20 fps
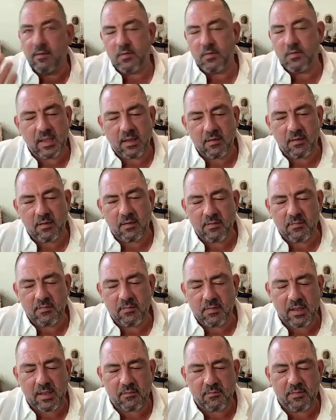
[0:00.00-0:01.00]
if you think of
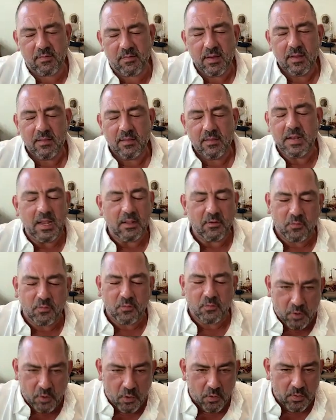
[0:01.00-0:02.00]
the
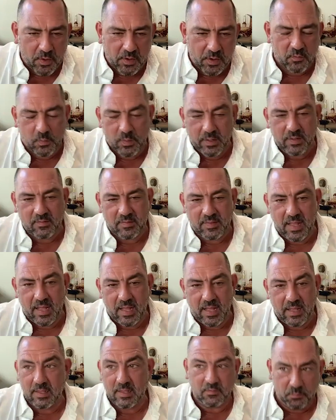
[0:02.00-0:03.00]
nature of courage, what is
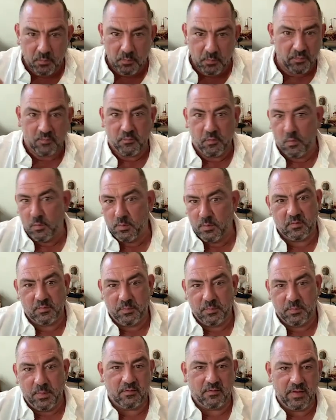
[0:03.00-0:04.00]
that? That's moving forward
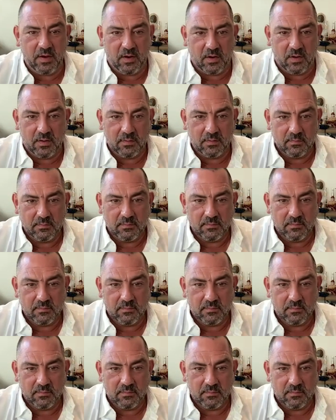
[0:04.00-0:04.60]
despite the fear.